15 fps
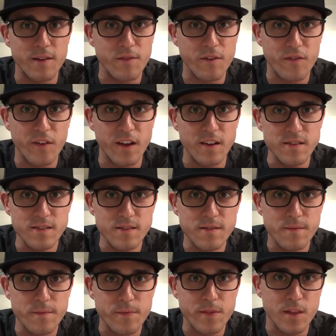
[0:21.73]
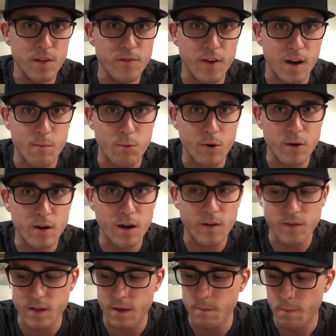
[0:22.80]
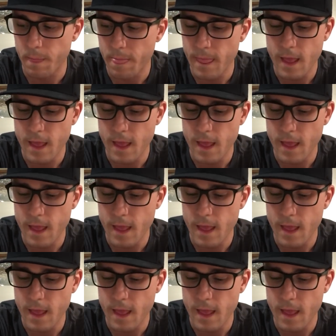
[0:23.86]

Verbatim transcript: If it fails, you've got a broken golf club.